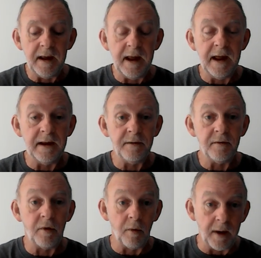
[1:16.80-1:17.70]
and
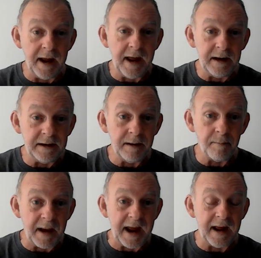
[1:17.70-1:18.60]
correct
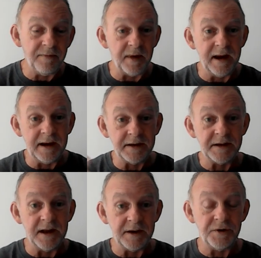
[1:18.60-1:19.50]
in bad things
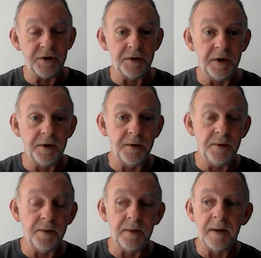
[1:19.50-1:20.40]
that you
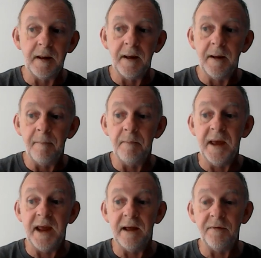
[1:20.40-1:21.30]
do,
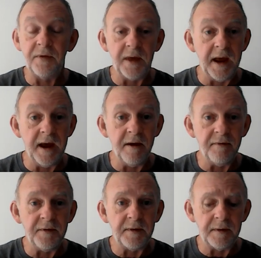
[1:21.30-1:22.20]
be it
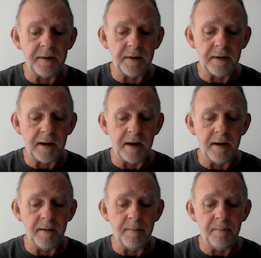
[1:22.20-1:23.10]
theft,
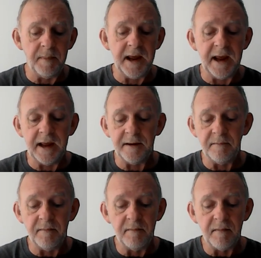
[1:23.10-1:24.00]
be it